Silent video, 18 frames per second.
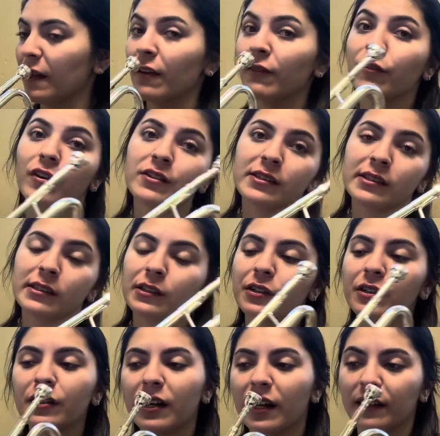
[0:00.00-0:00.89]
First
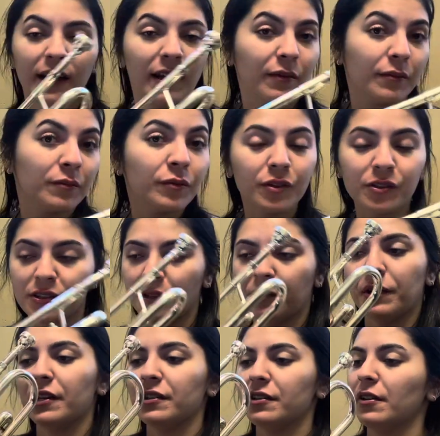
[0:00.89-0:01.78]
slurred, and then we'll see
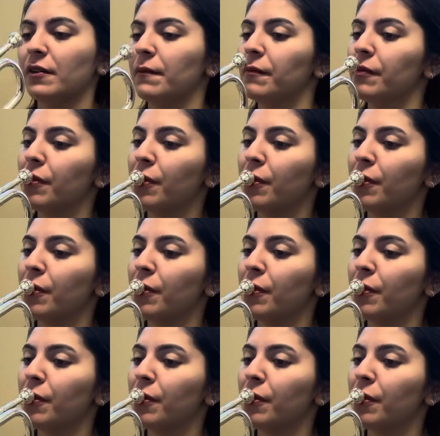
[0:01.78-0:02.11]
what I do.